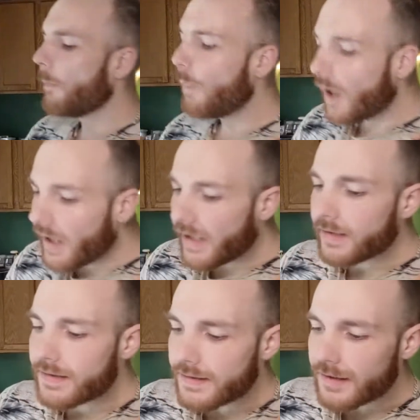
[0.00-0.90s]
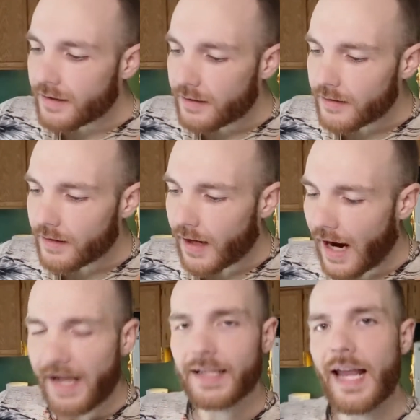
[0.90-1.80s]
But
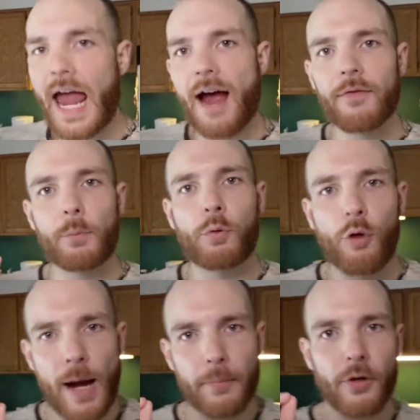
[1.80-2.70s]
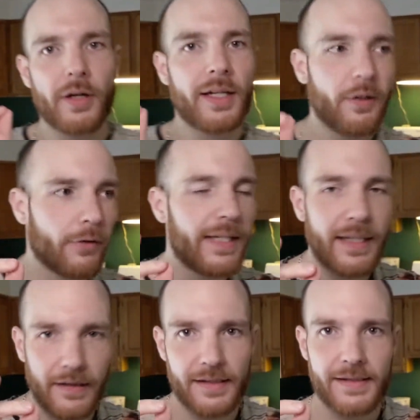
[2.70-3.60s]
I didn't have the proper
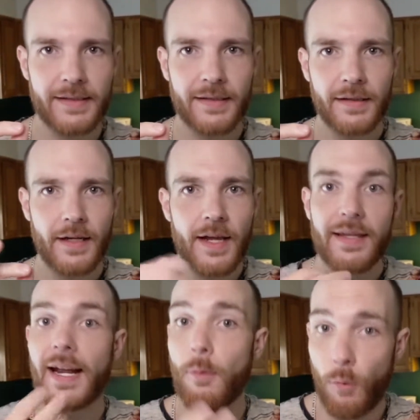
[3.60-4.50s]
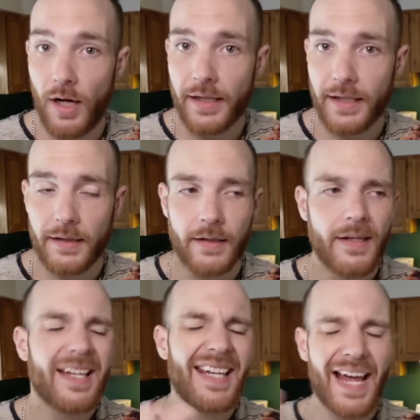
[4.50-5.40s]
ingredient list that I wanted.
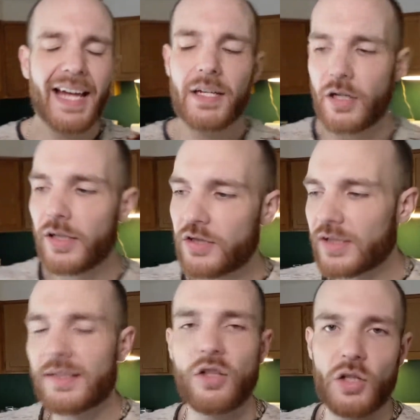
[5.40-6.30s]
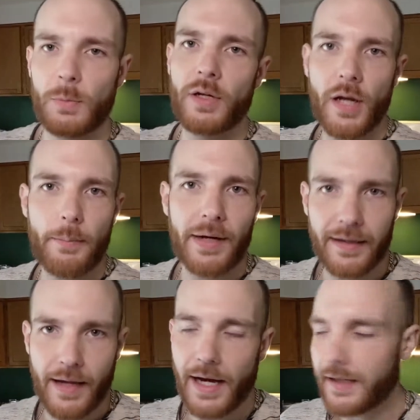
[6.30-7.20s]
Yeah, I could just look one up
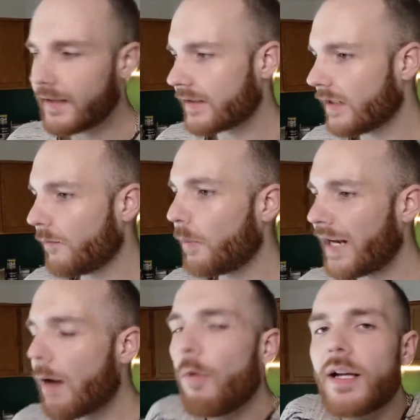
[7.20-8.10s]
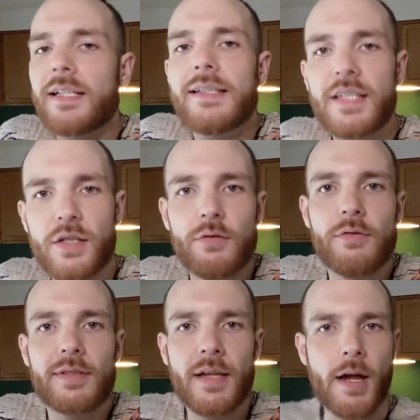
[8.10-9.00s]
online and stuff, but I wanted to
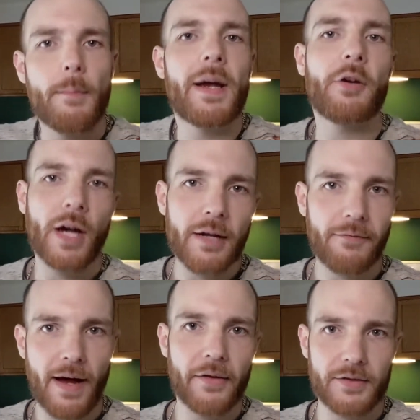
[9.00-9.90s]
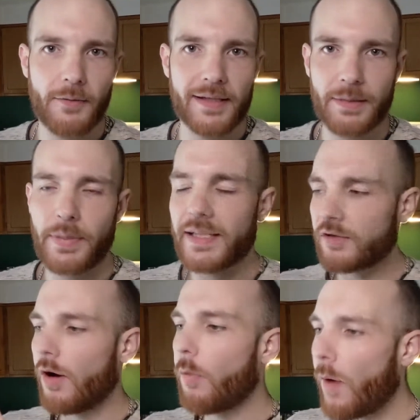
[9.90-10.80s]
use my grandfather's recipe,
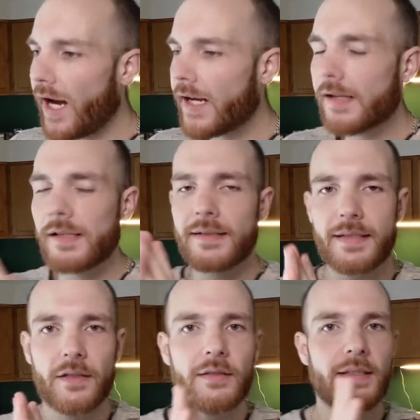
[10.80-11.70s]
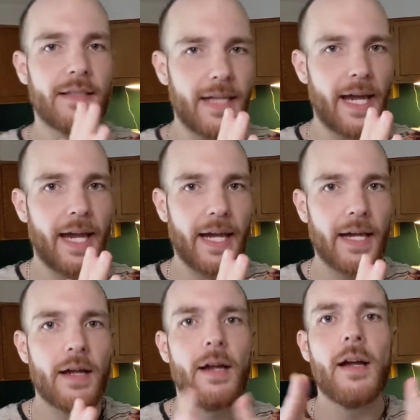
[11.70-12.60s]
so I waited until
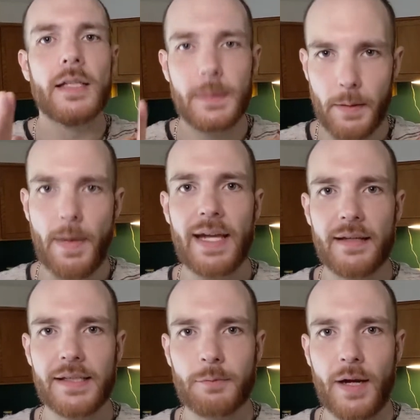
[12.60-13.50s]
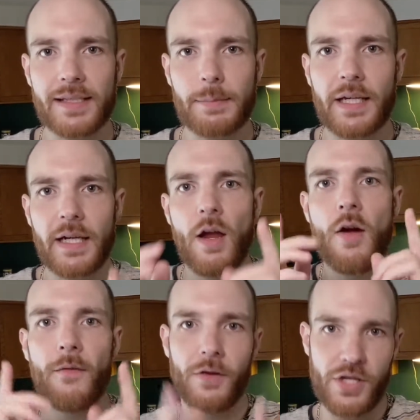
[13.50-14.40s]
today to be making this recipe
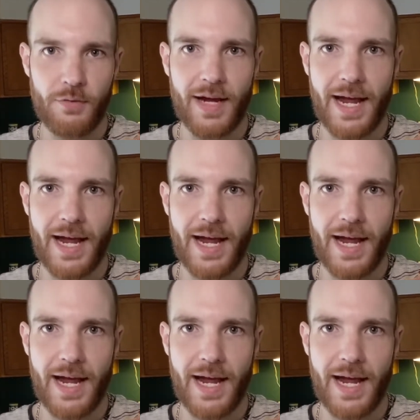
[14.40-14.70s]
for you